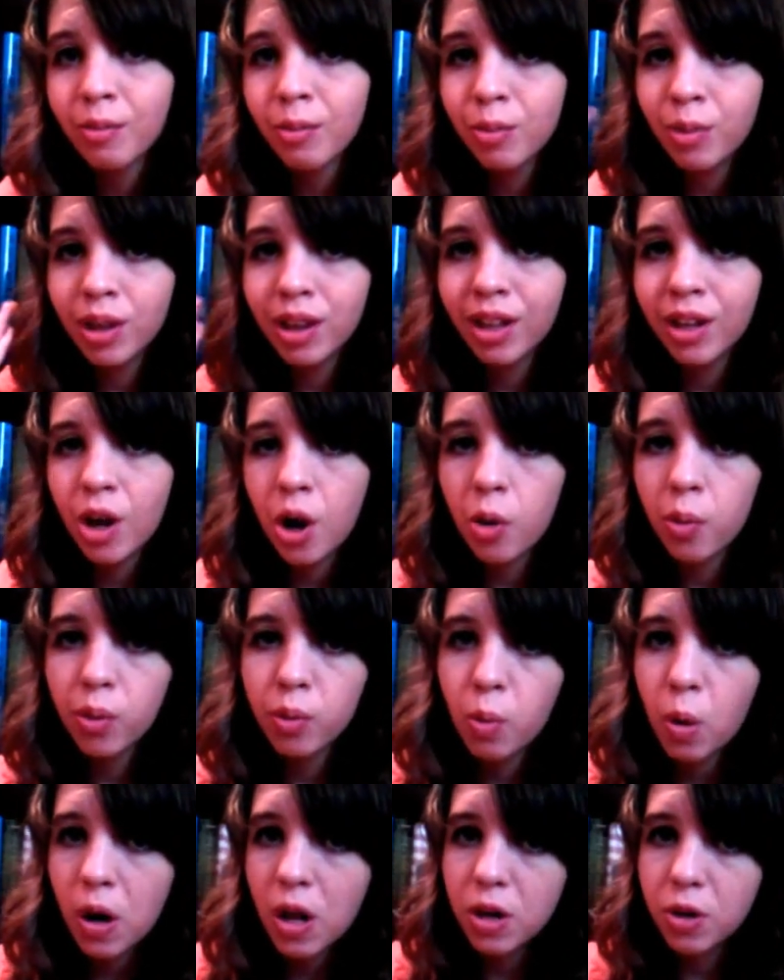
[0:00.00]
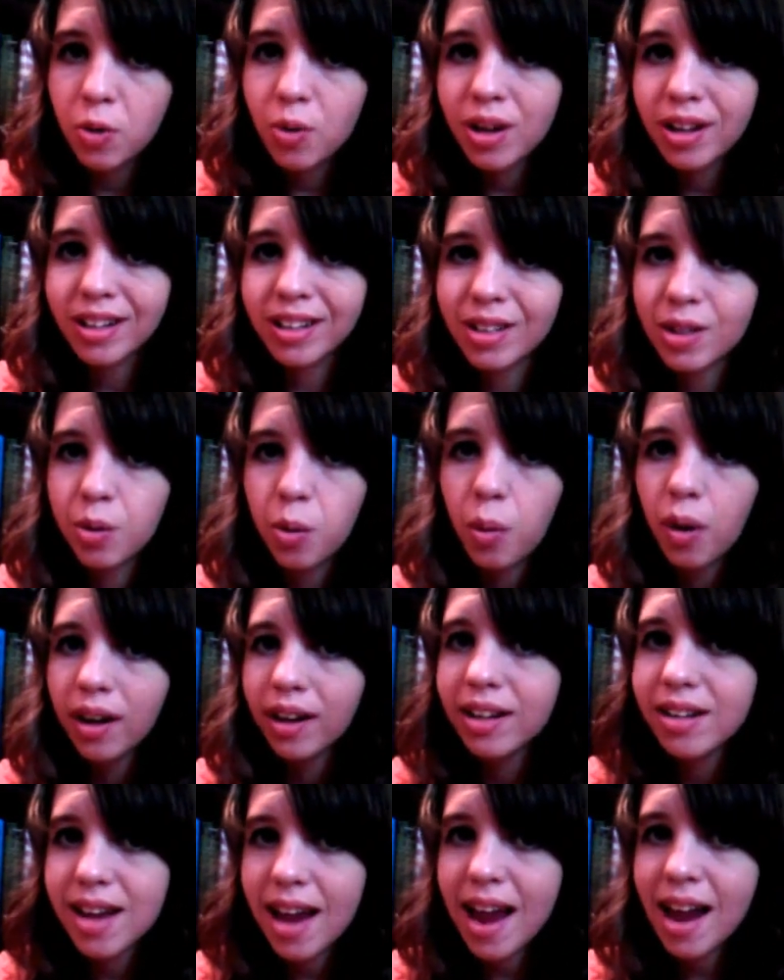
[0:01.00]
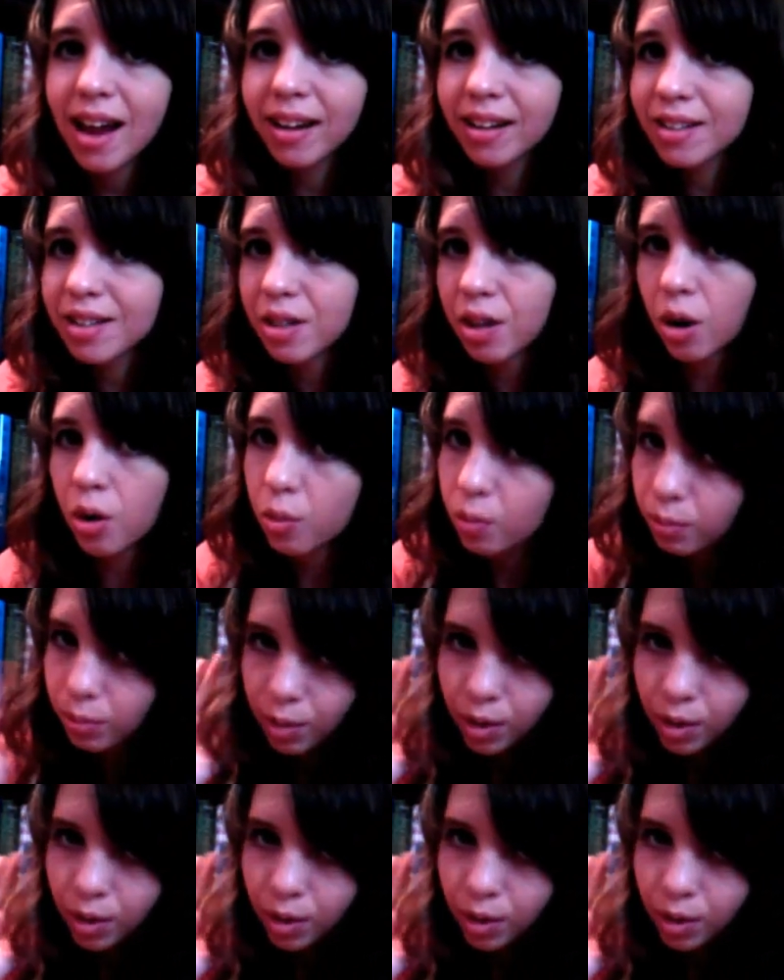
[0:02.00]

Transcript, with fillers: really know would want to do it, who I could tag. So,